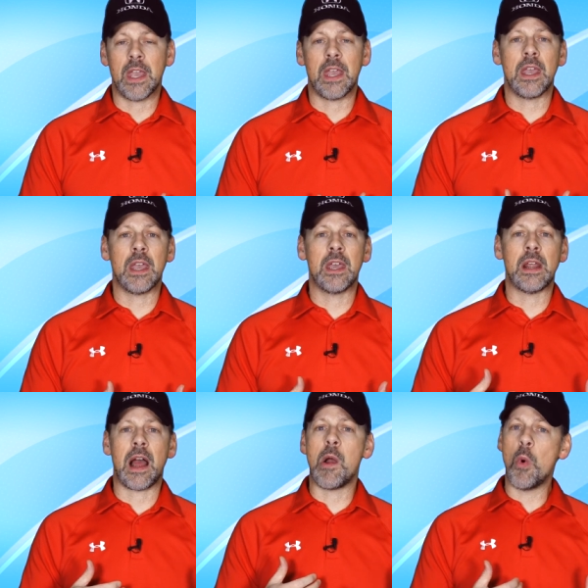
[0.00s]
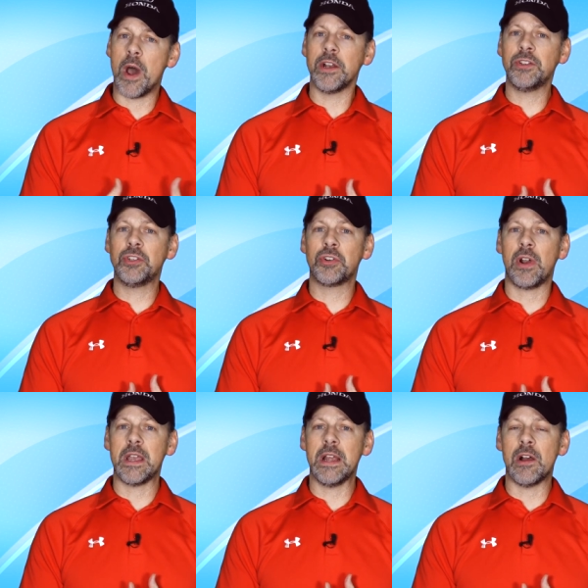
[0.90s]
and I wanted to
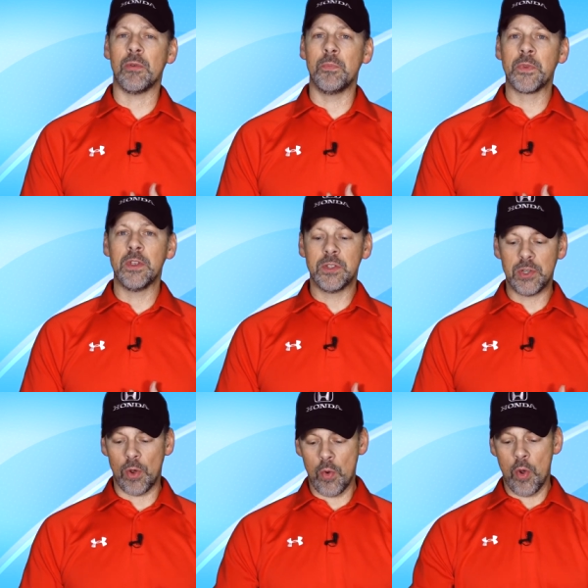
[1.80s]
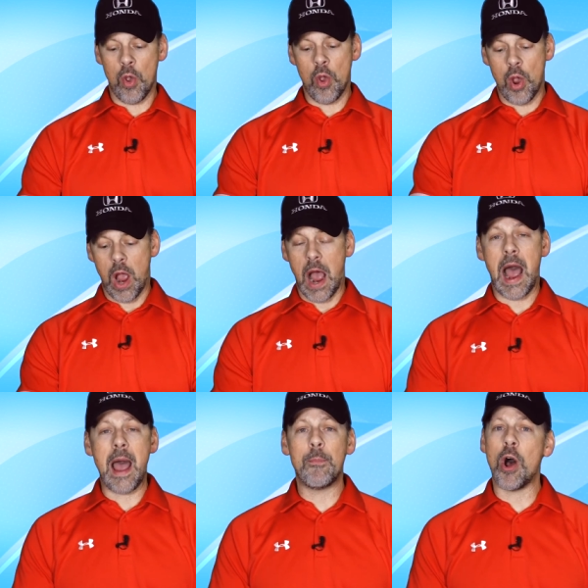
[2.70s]
try it out. So
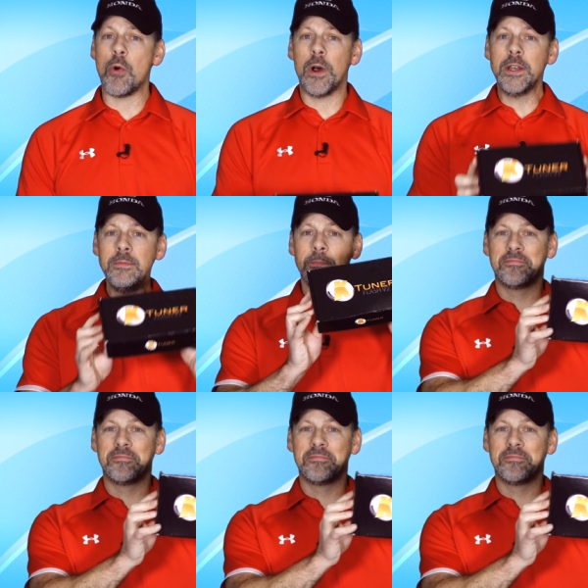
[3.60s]
I bought one.